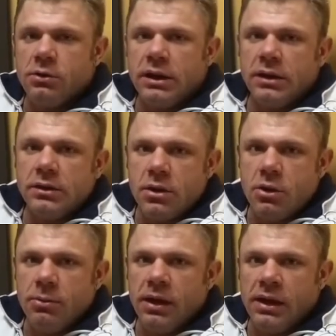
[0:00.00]
getting to know
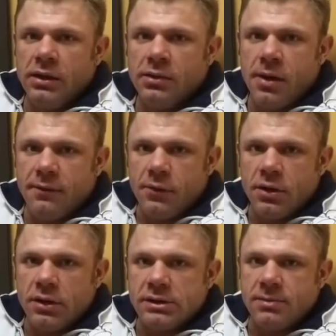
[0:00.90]
me, my
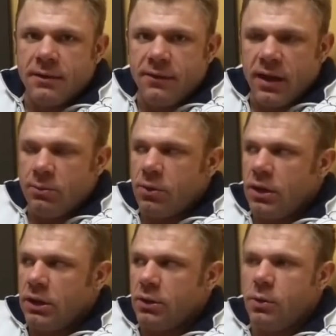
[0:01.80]
friends, my
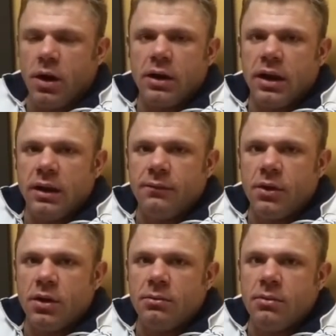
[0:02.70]
family, where I came
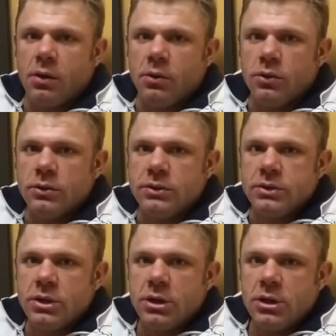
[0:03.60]
from, my roots,
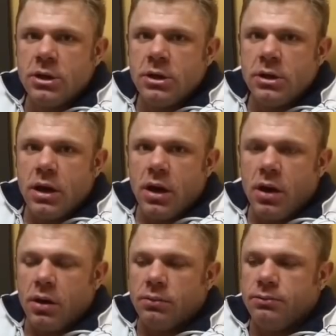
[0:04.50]

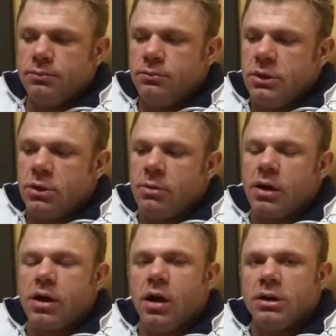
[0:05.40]
my
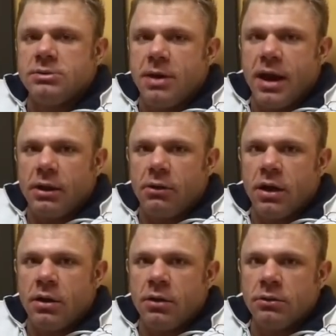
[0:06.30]
college
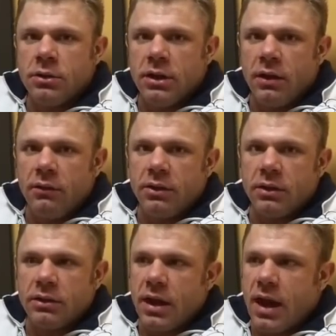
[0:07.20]
background and everything
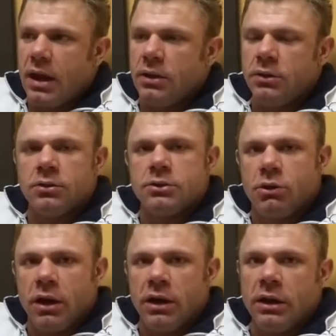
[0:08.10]
like that. And then there's
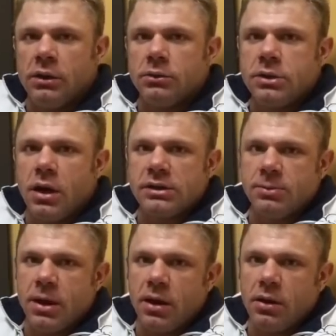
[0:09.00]
training that talks
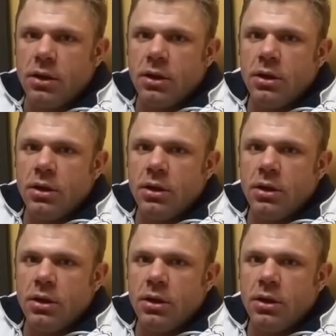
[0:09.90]
about